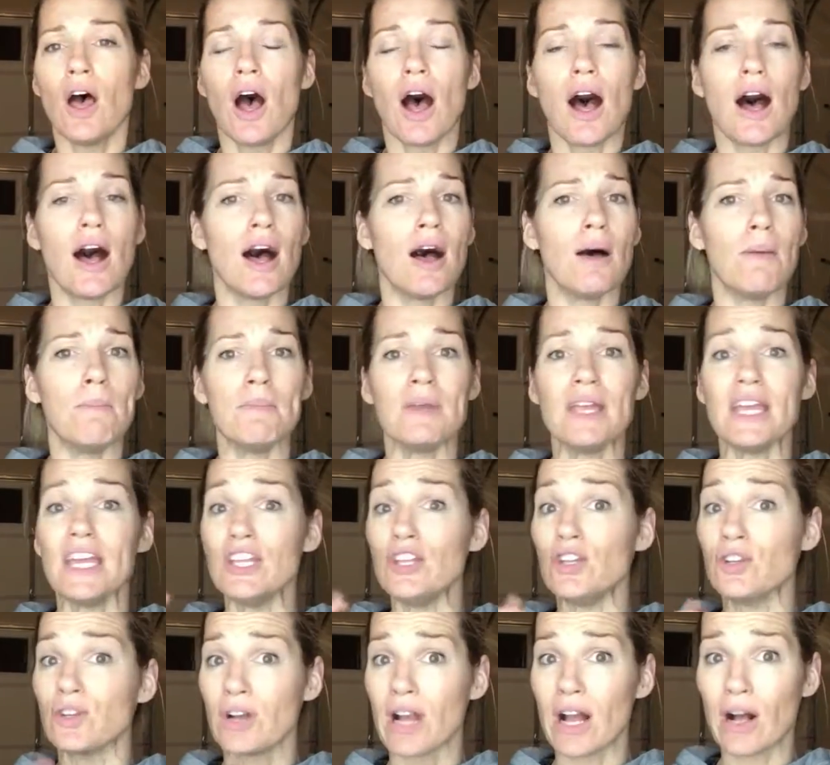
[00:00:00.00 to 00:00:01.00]
um,
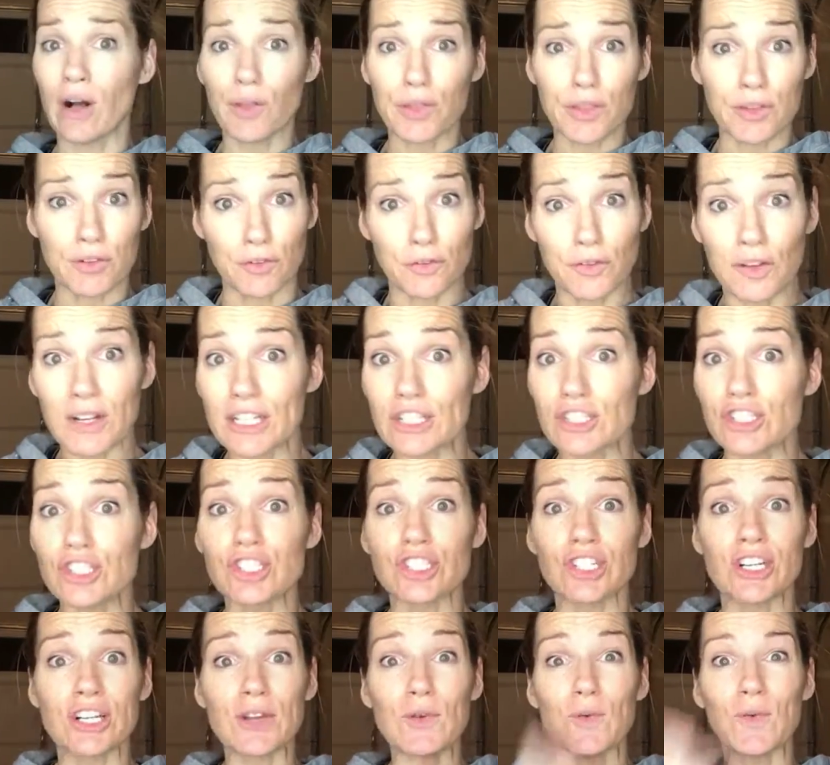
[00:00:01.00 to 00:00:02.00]
in your health and fitness
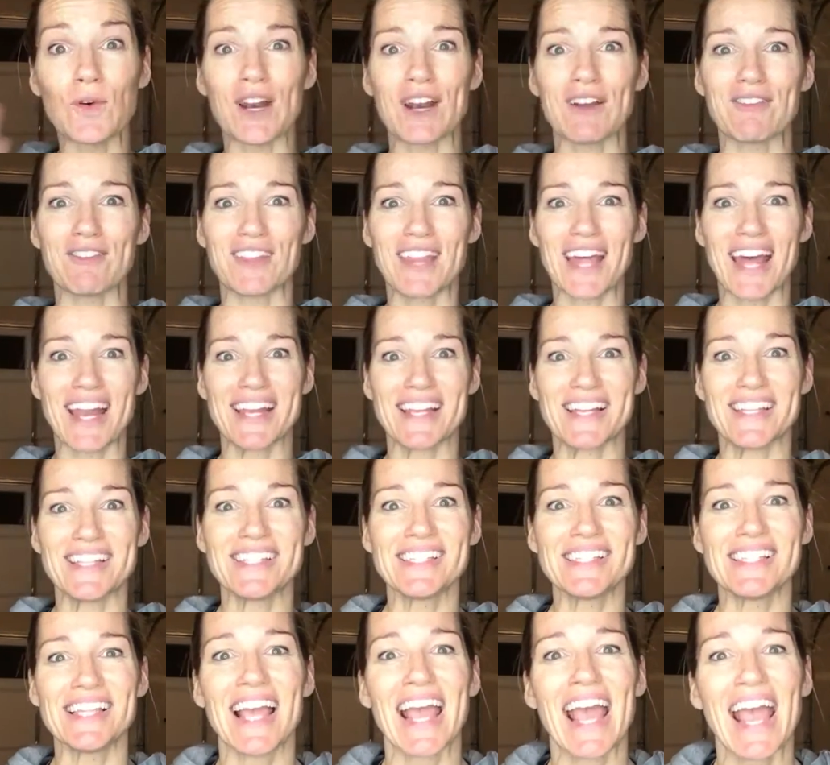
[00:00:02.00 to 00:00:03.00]
journey, whatever that is.